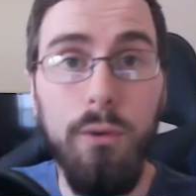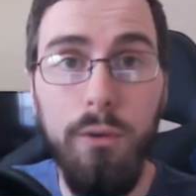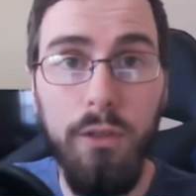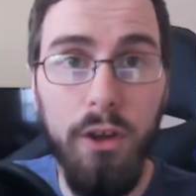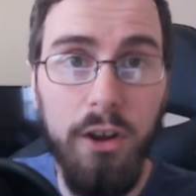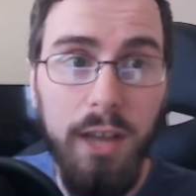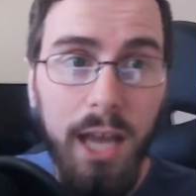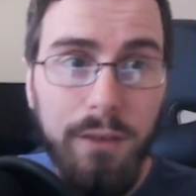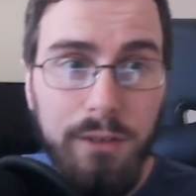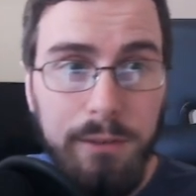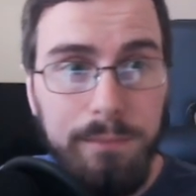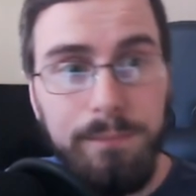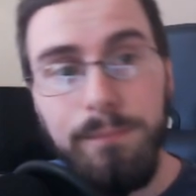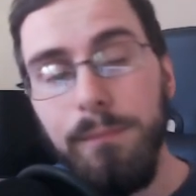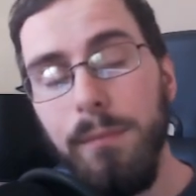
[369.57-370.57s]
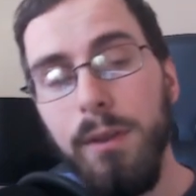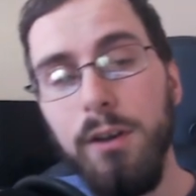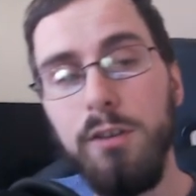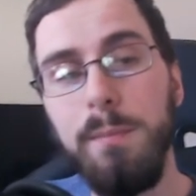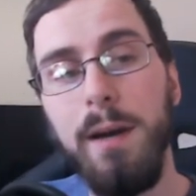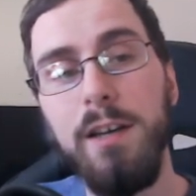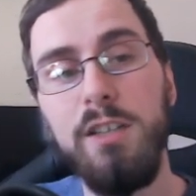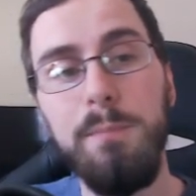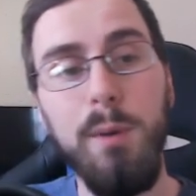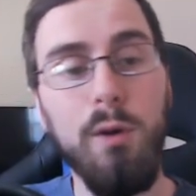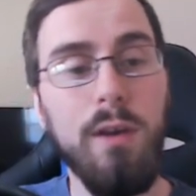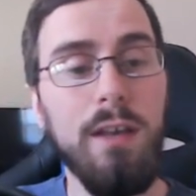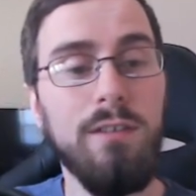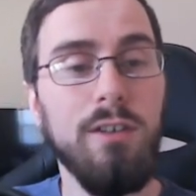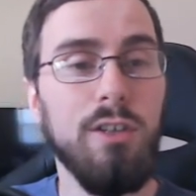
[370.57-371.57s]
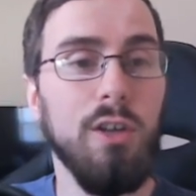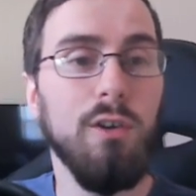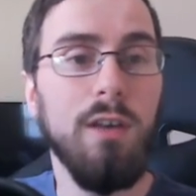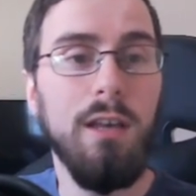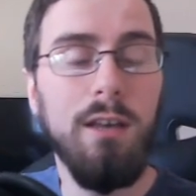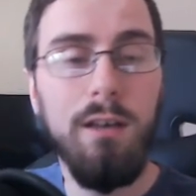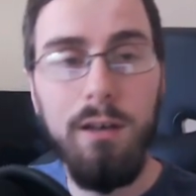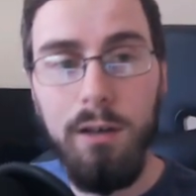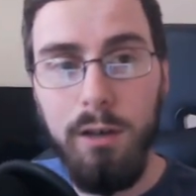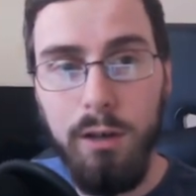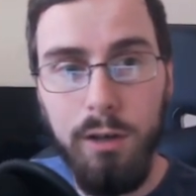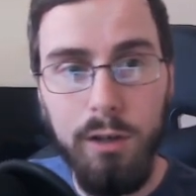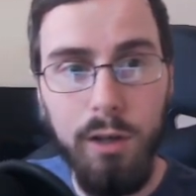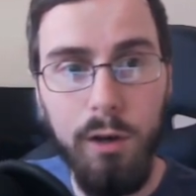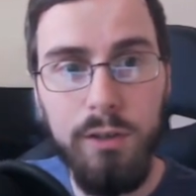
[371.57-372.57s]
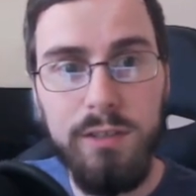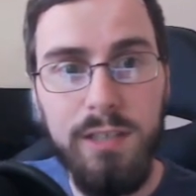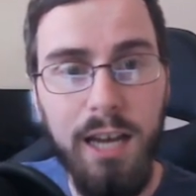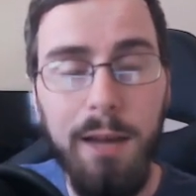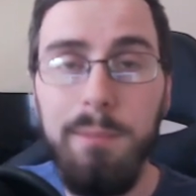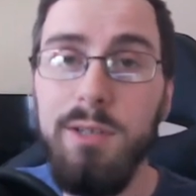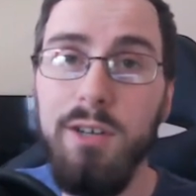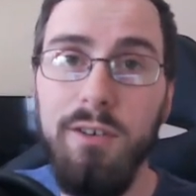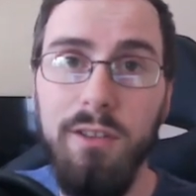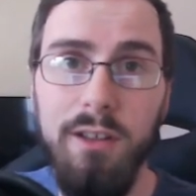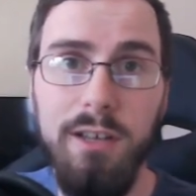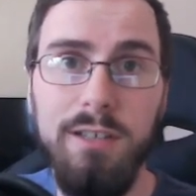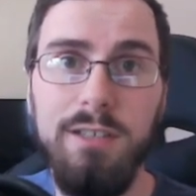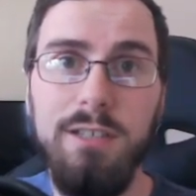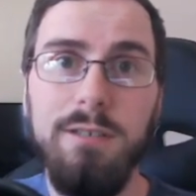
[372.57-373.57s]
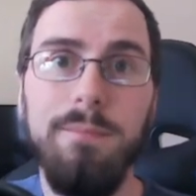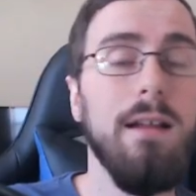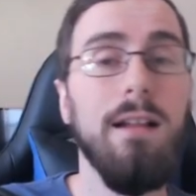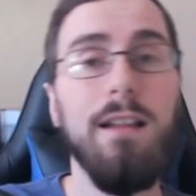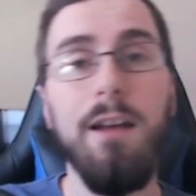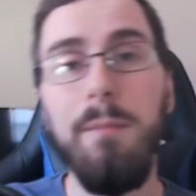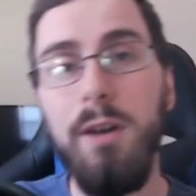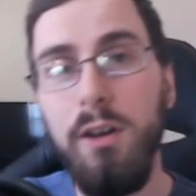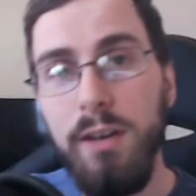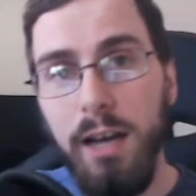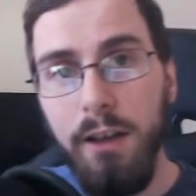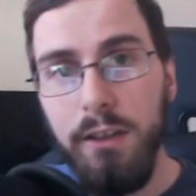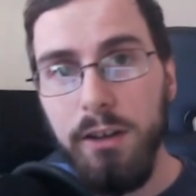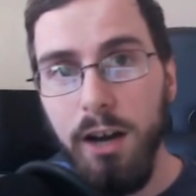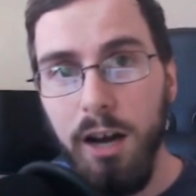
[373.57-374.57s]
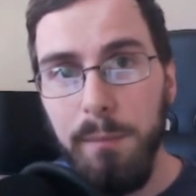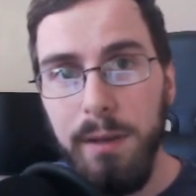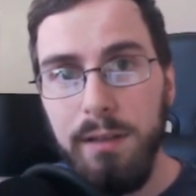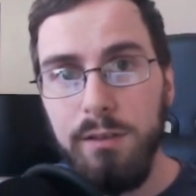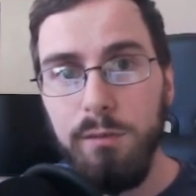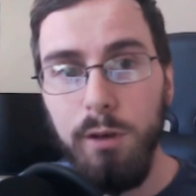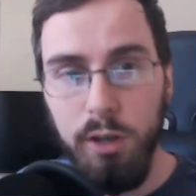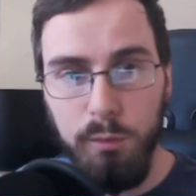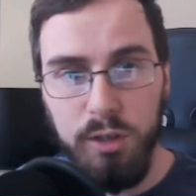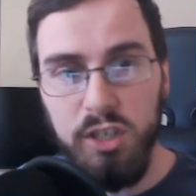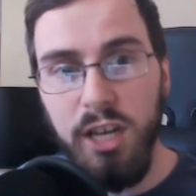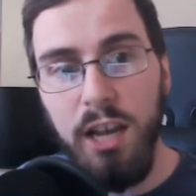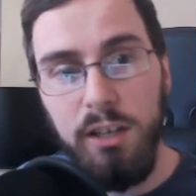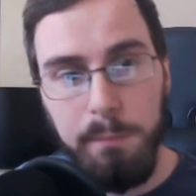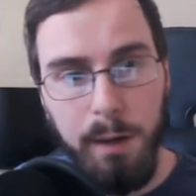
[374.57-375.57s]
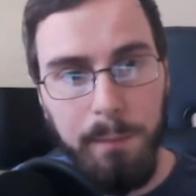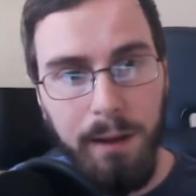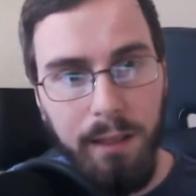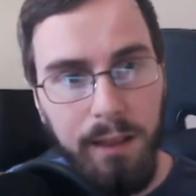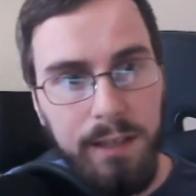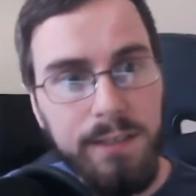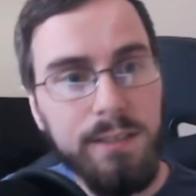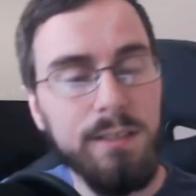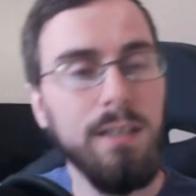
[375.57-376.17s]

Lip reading: But there you have it. There's my spooky to Dookie ghost type tier list. Let me know down in the comments what you would change about my list.